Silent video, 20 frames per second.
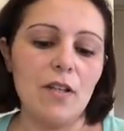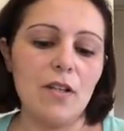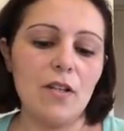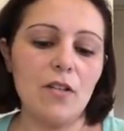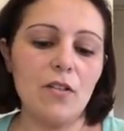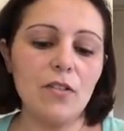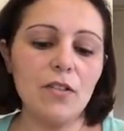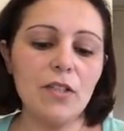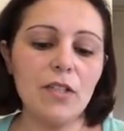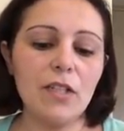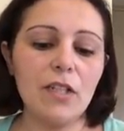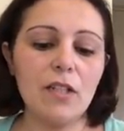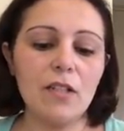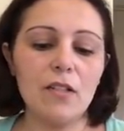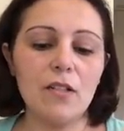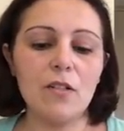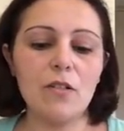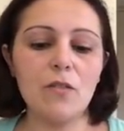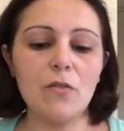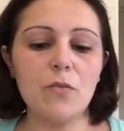Gold
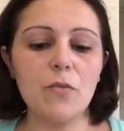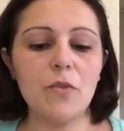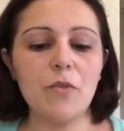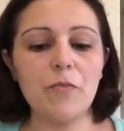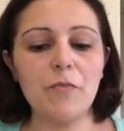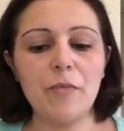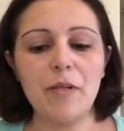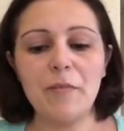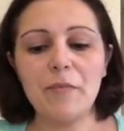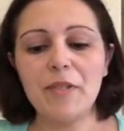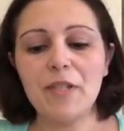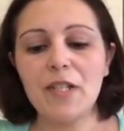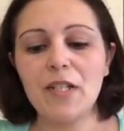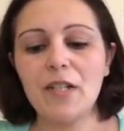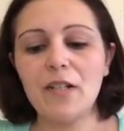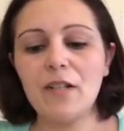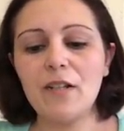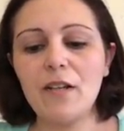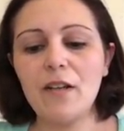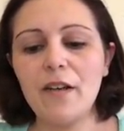Digger Old World Map
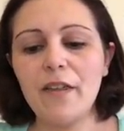Style.